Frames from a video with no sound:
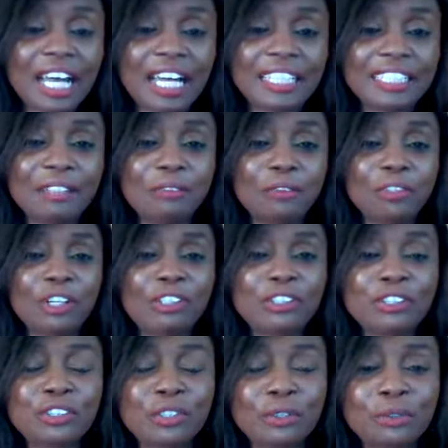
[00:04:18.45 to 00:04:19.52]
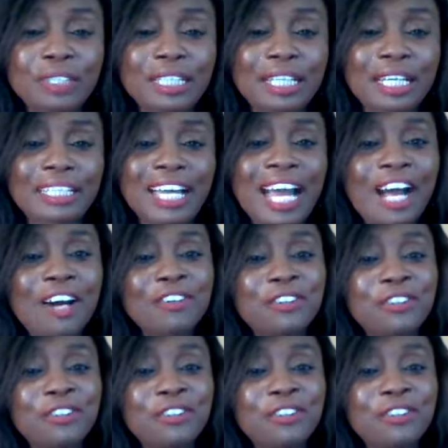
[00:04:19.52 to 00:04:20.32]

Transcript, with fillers: And then we'll also look at how